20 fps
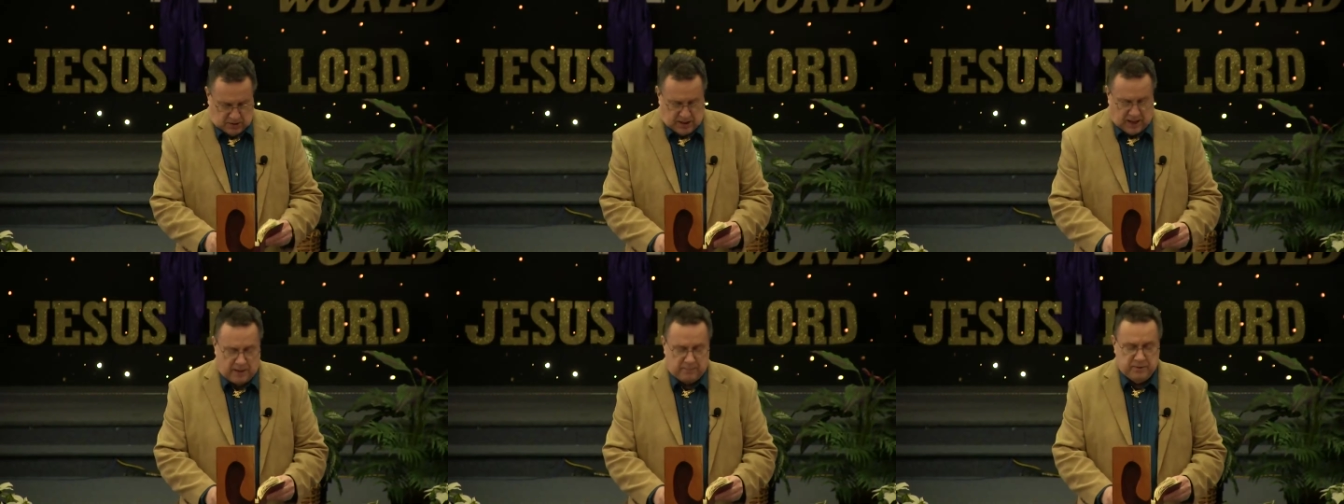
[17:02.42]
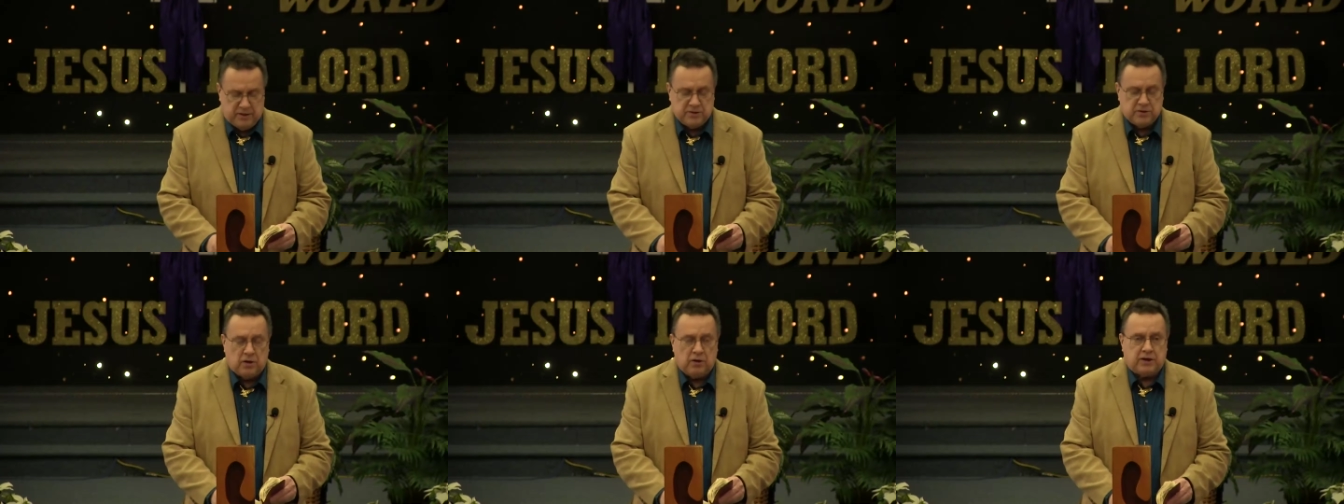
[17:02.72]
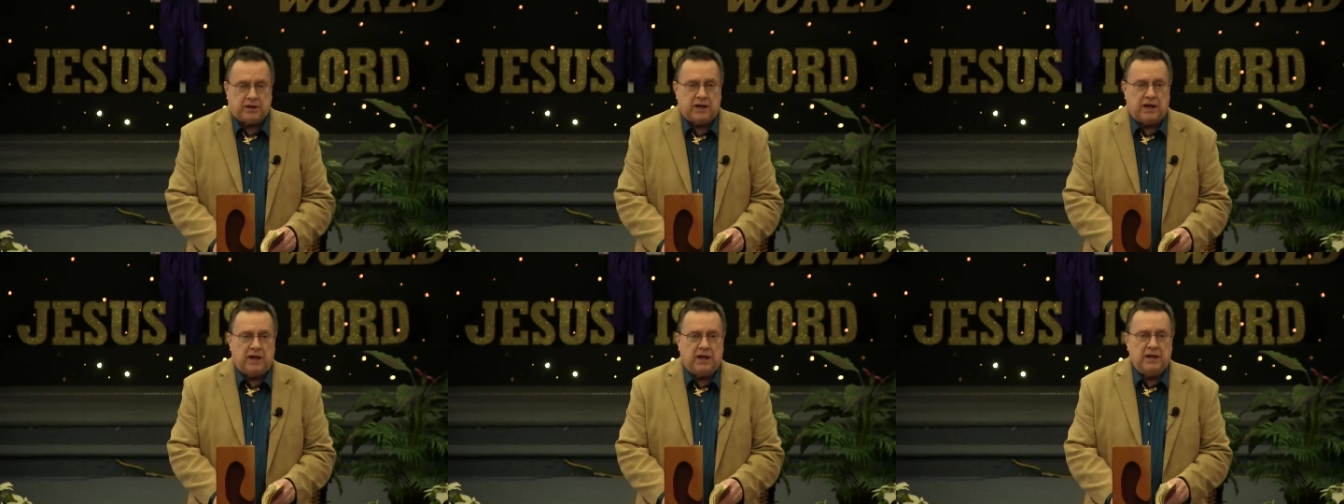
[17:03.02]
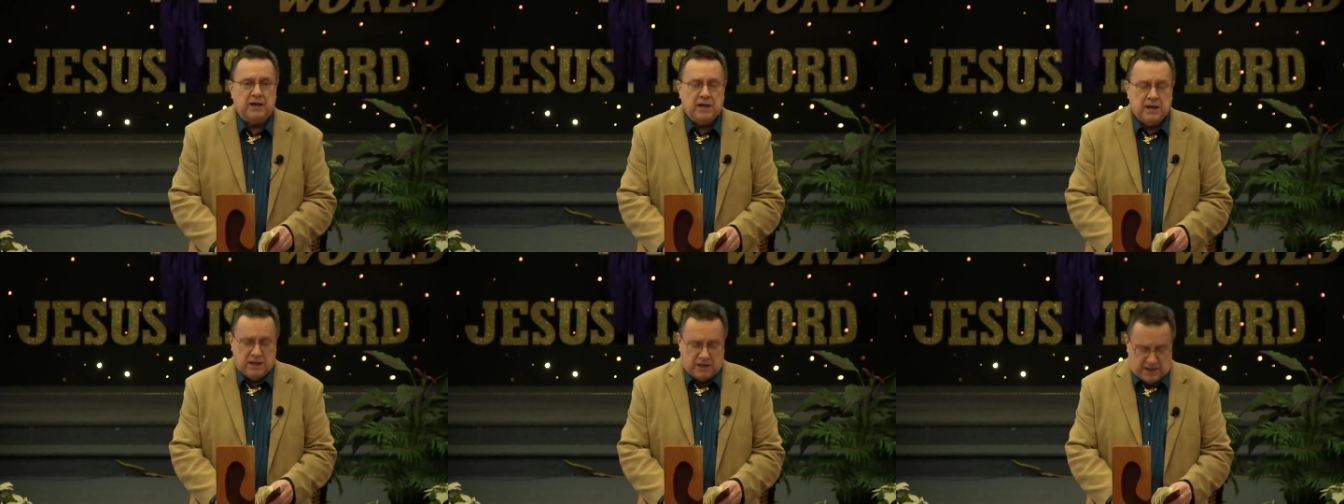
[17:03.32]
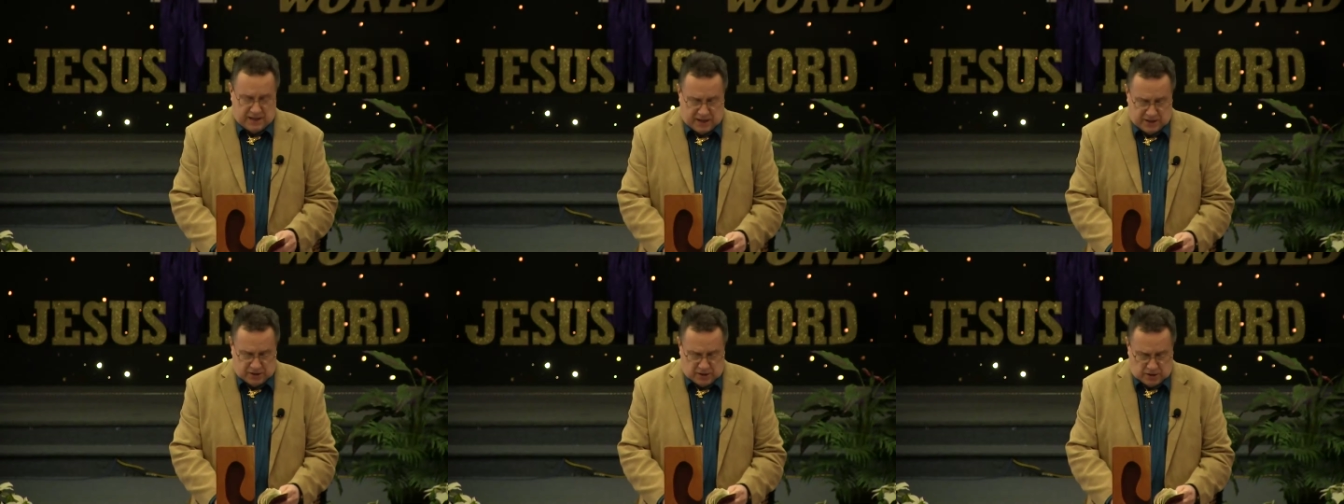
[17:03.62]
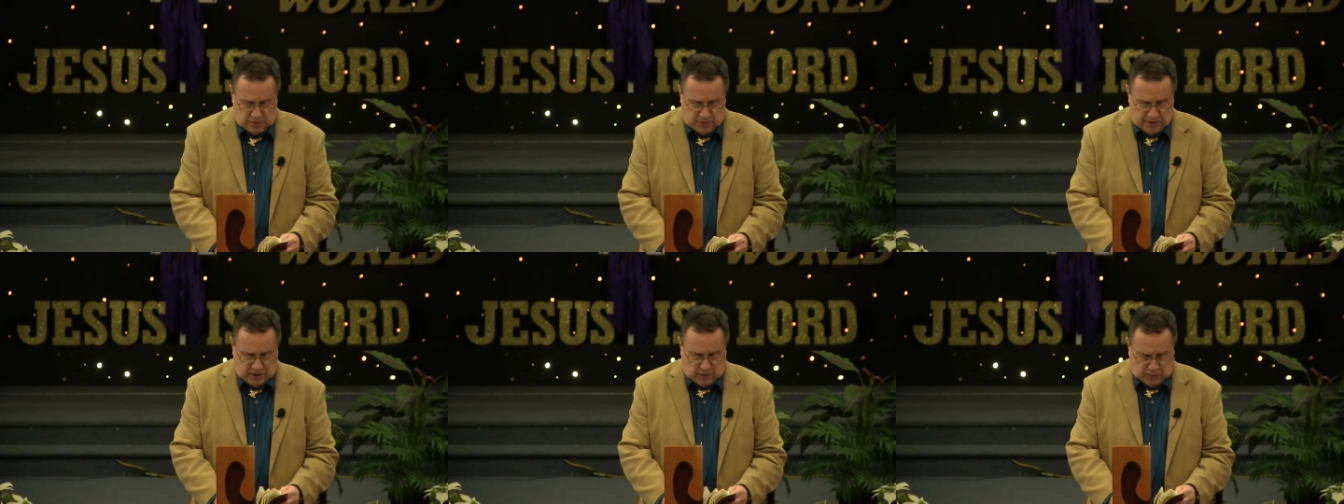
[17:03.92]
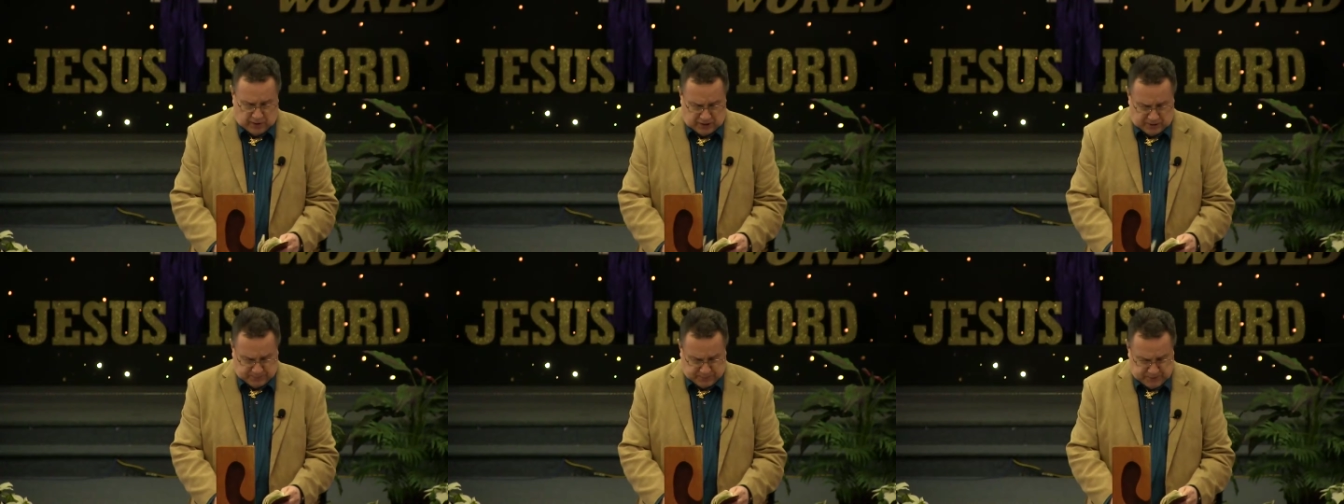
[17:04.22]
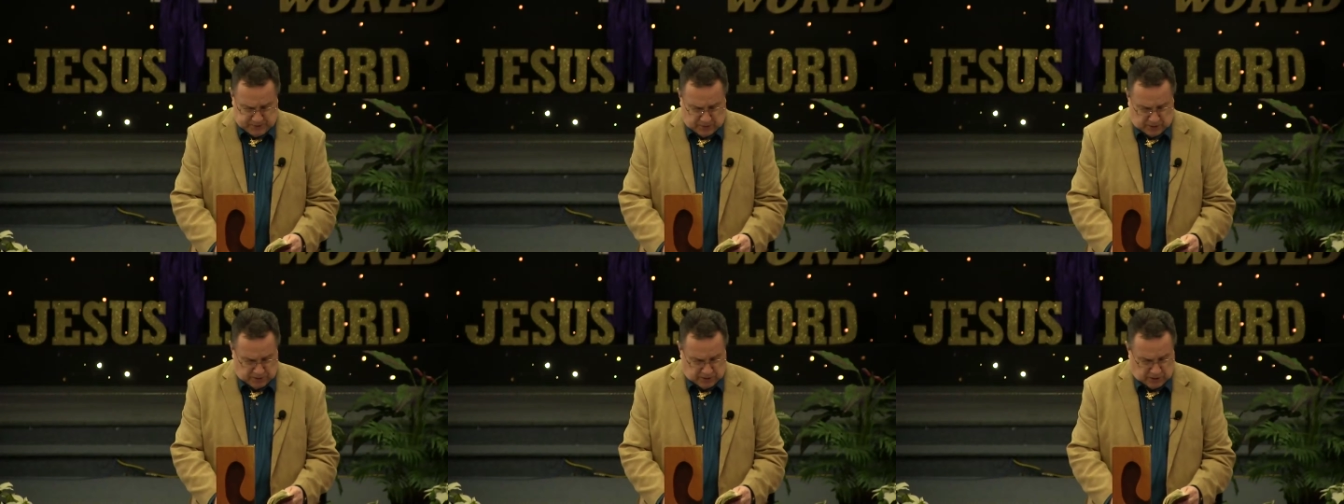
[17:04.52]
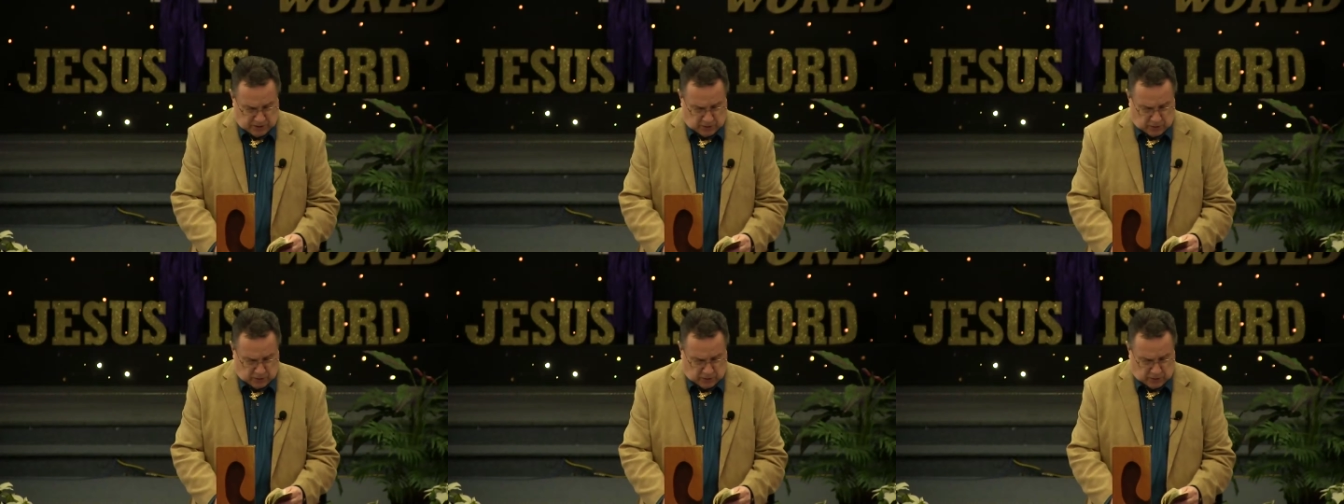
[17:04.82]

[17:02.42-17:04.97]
That means, okay, let your request be known to